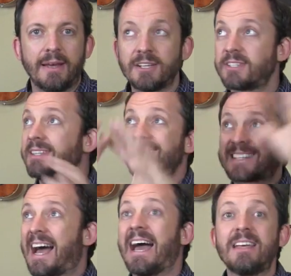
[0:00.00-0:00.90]
Is the
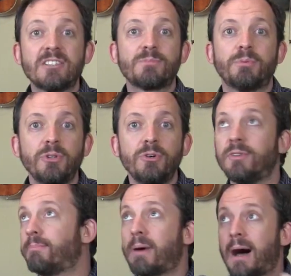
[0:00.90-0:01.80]
sky is blue.
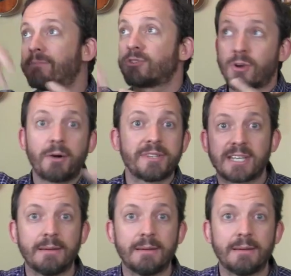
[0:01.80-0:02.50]
The bombs are always